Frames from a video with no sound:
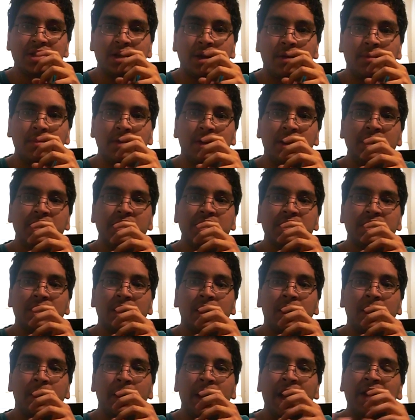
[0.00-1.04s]

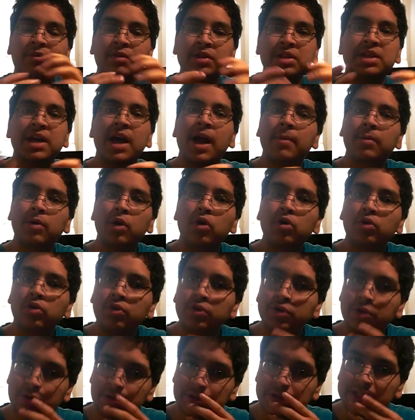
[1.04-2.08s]
every time
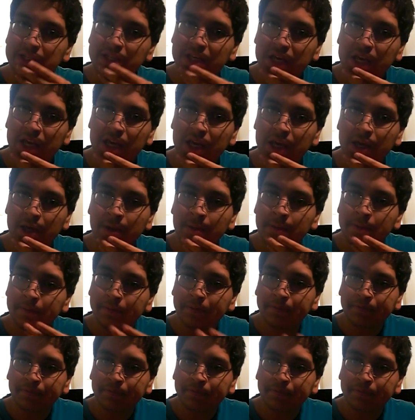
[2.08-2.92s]
Goku uses ki,